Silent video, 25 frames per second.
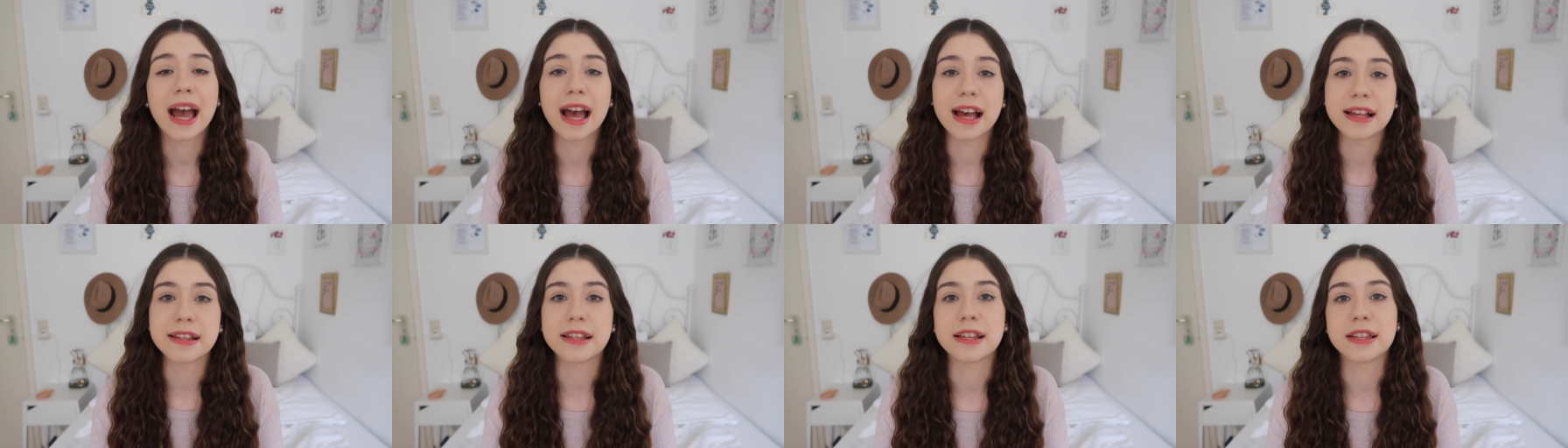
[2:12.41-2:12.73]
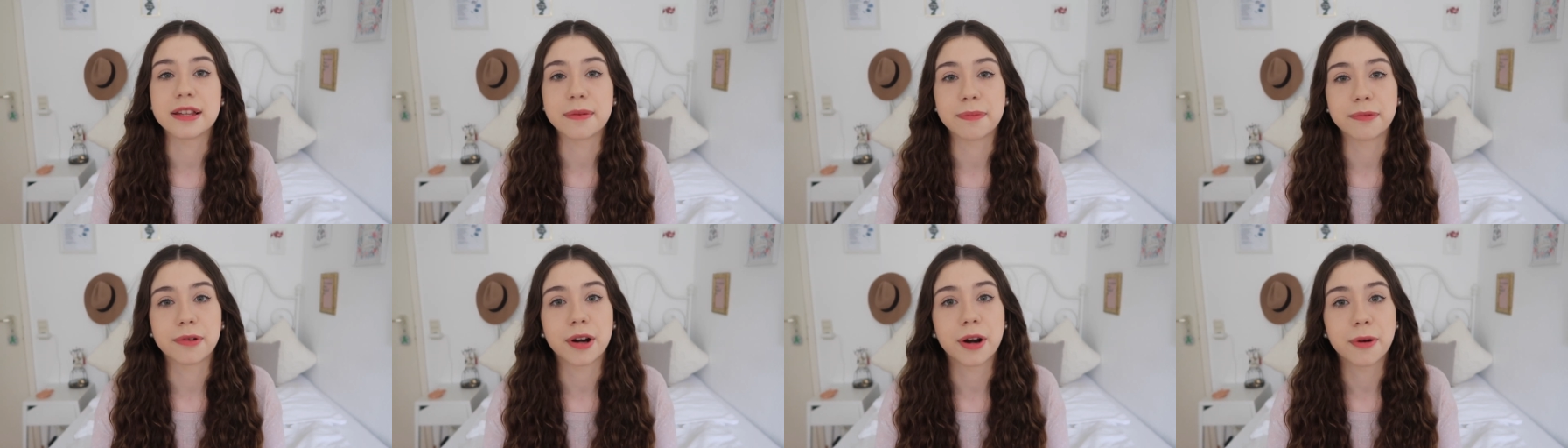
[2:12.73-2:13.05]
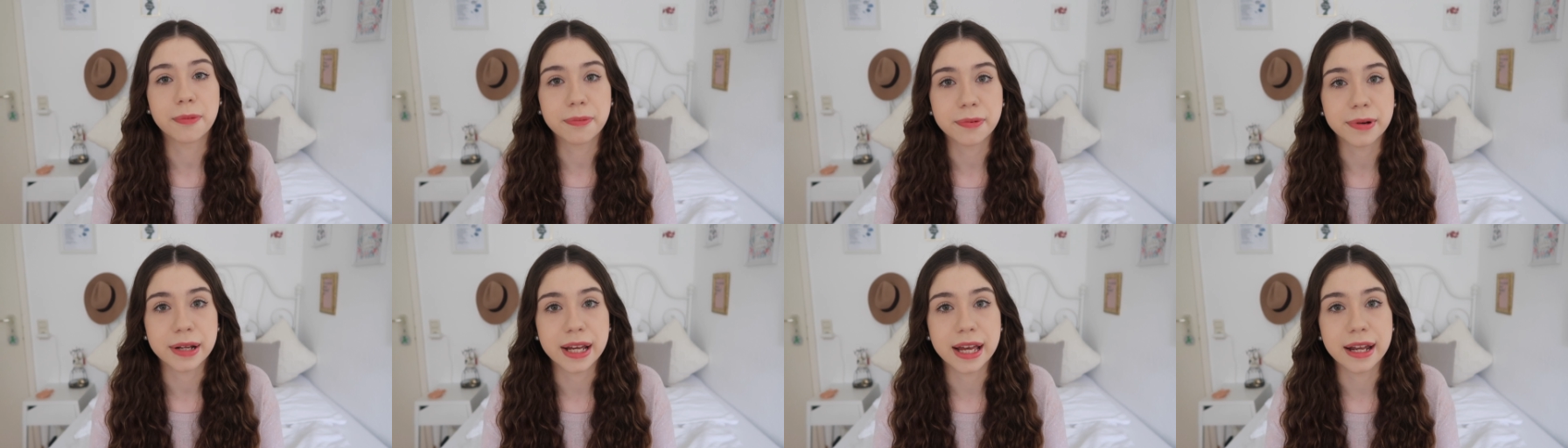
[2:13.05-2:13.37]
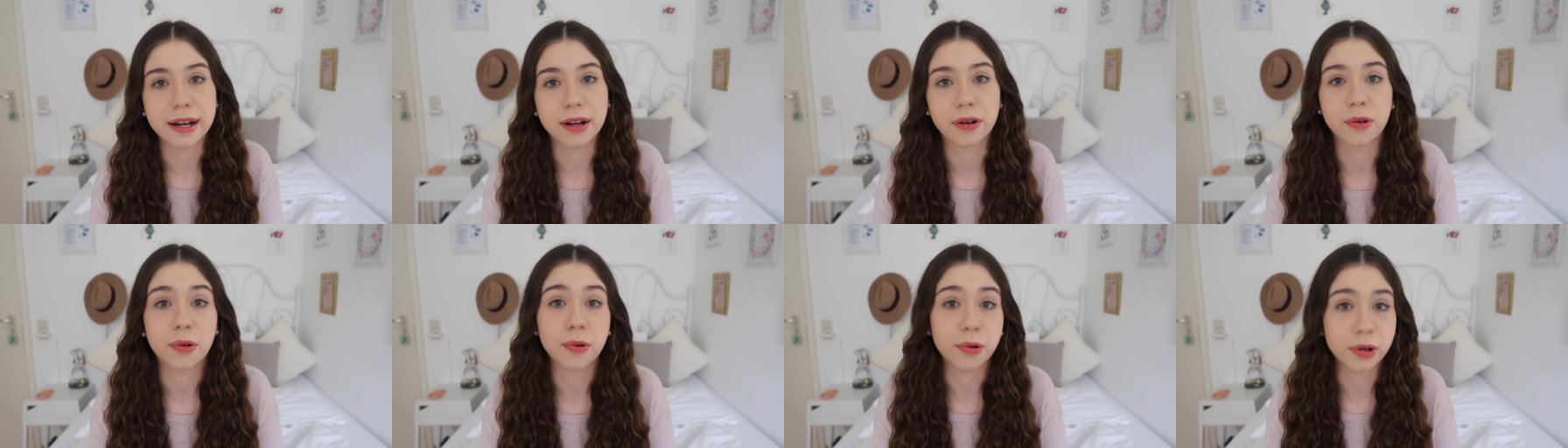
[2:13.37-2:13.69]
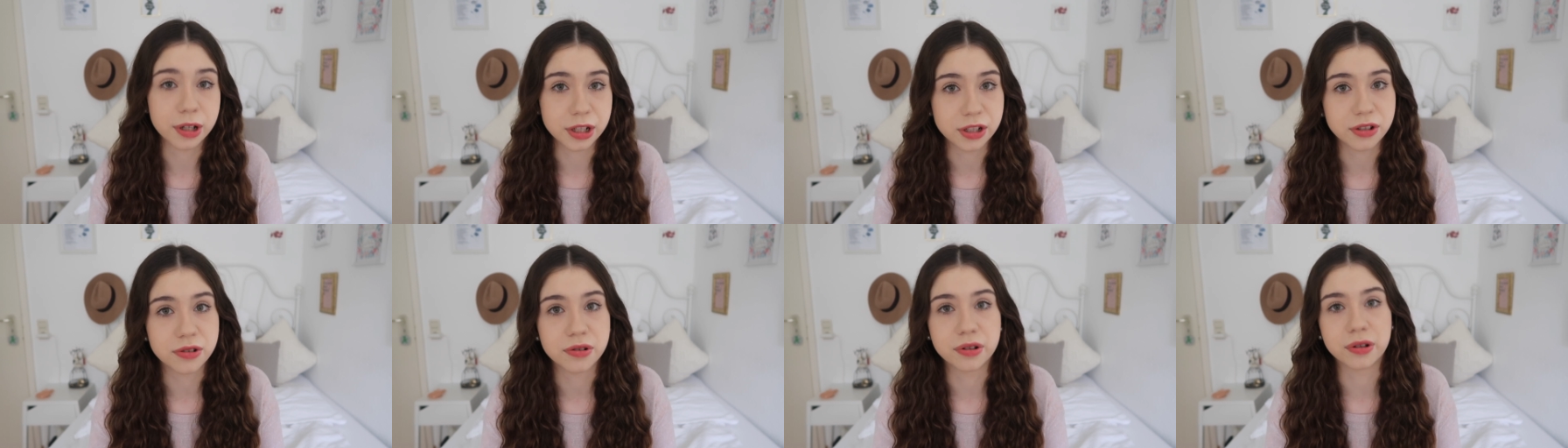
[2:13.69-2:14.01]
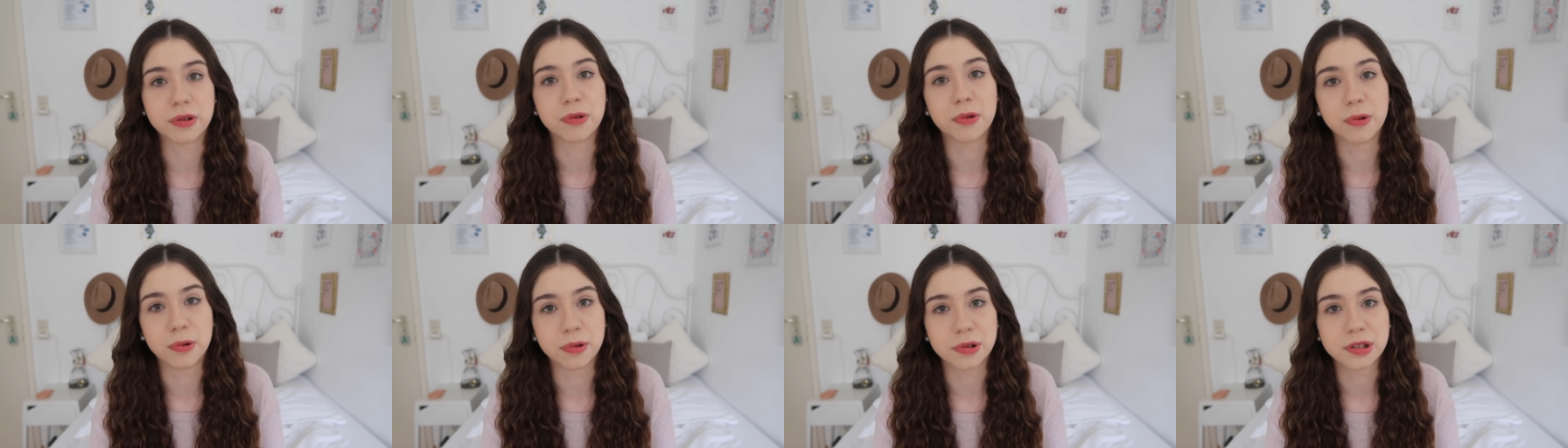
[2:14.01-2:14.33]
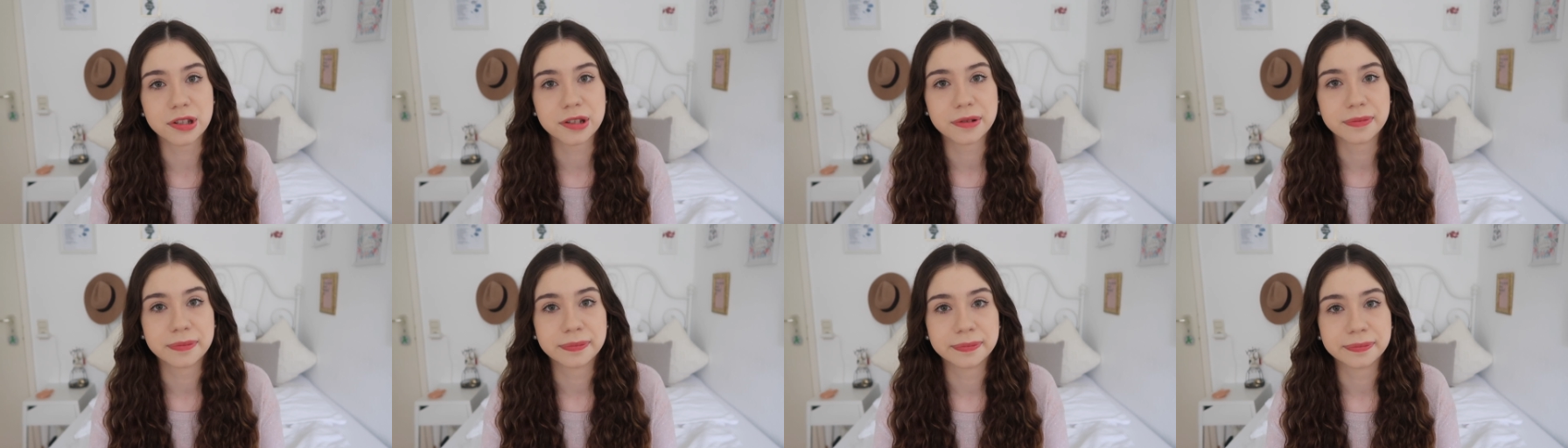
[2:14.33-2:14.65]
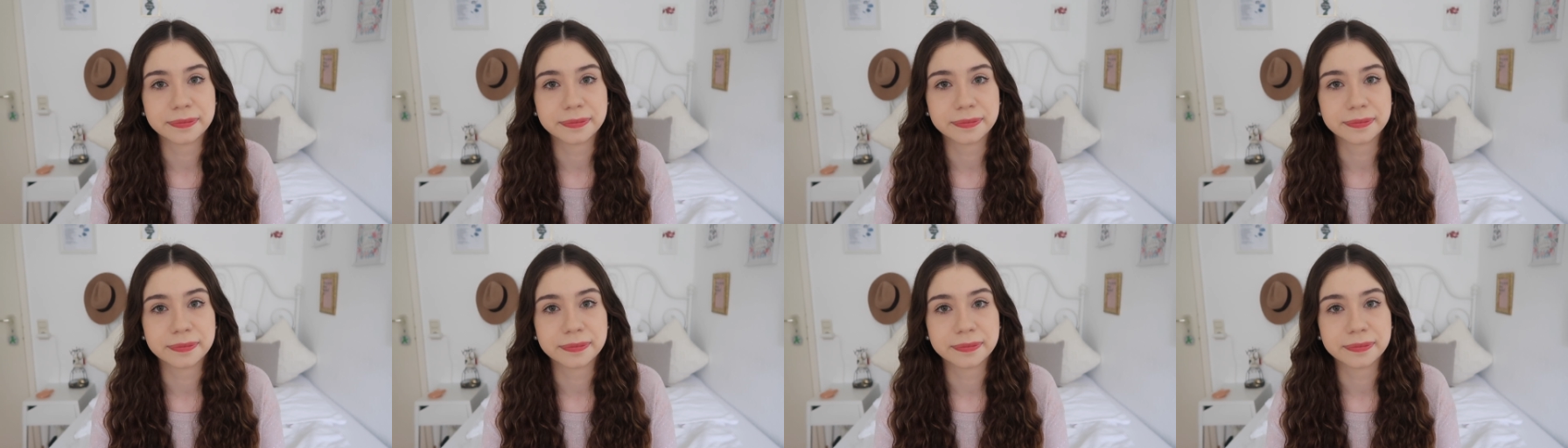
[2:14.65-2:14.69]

as is appropriate according to the court.